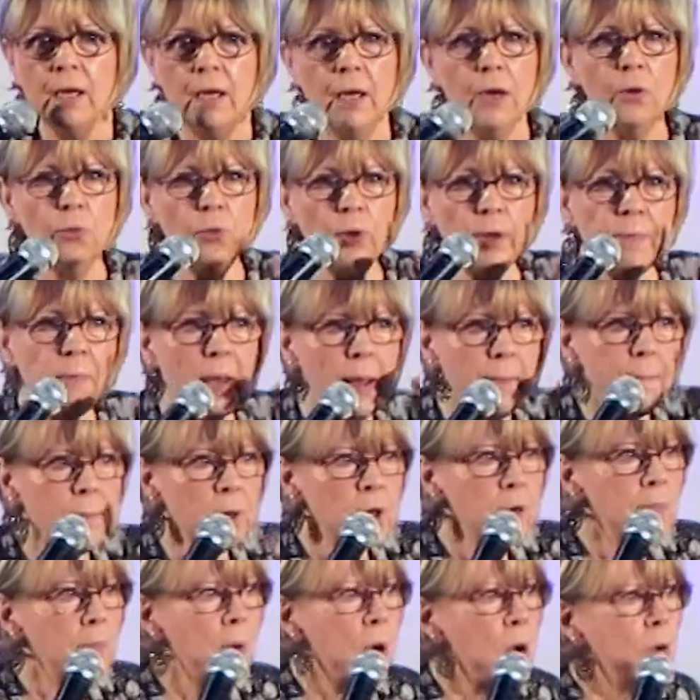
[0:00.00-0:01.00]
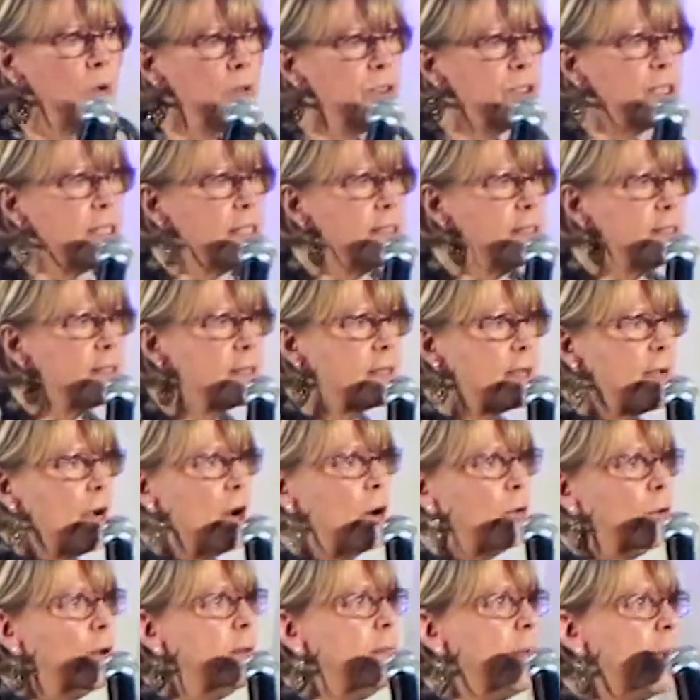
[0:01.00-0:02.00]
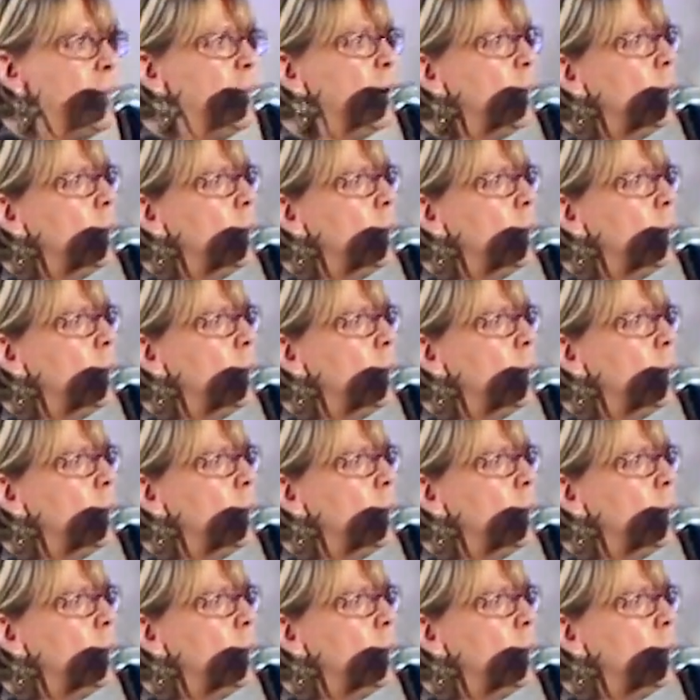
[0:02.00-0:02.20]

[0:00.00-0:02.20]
Remember Moses? Remember